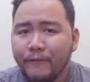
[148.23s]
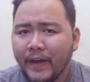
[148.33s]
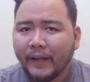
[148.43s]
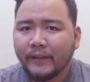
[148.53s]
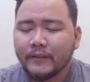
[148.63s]

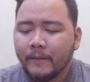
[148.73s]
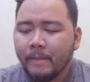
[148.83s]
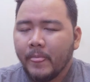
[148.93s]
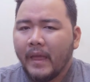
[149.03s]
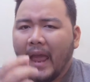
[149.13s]
fails.
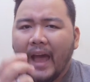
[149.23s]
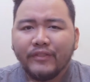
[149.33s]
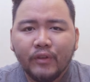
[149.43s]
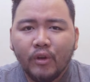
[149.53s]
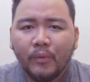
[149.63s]

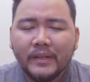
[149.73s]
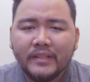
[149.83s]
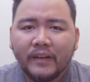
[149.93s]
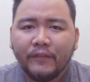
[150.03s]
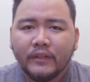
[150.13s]
As they always
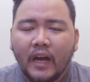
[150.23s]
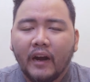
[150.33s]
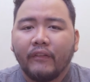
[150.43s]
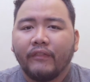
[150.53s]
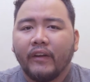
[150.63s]
say in
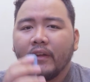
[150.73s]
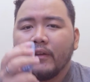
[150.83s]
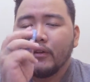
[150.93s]
photography,